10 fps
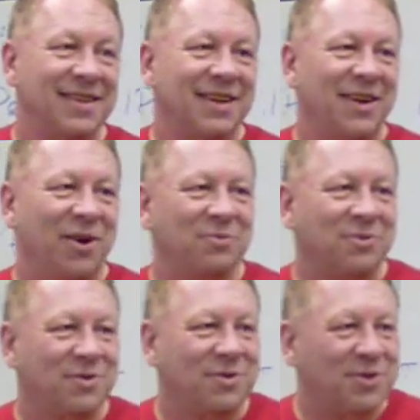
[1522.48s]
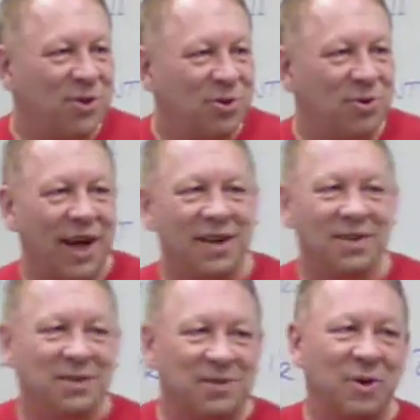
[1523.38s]
you know, to do that,
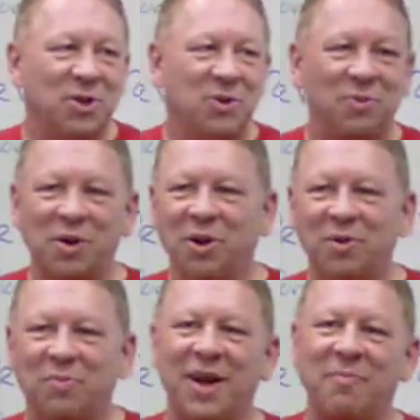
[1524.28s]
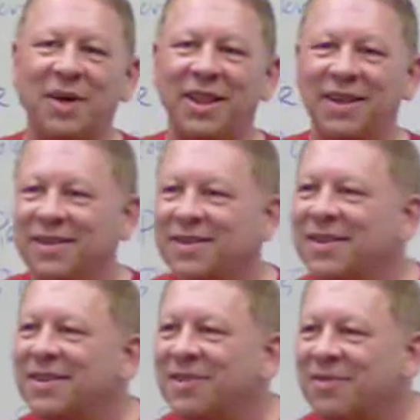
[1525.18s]
especially when you multiply it by the
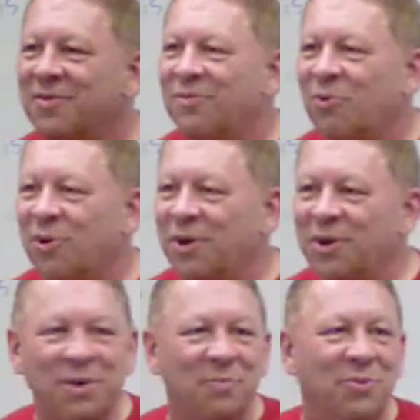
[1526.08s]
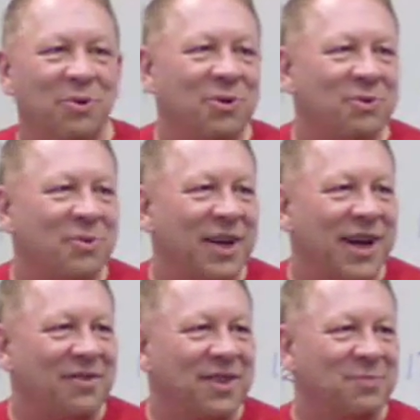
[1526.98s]
400 computers we have
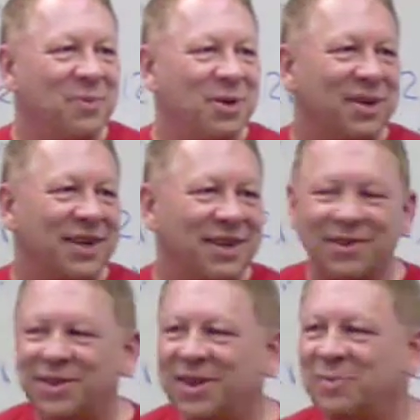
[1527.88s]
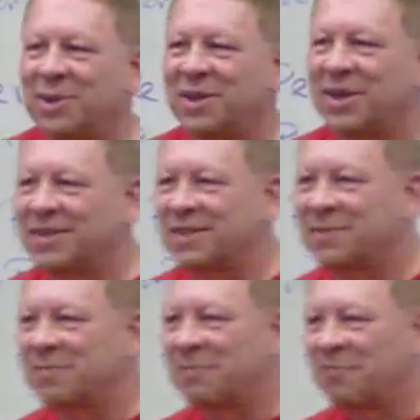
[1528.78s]
in this building, in these buildings.
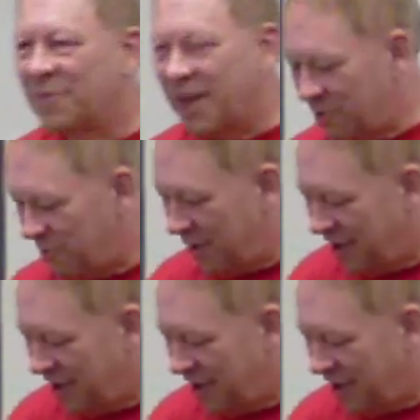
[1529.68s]
It would be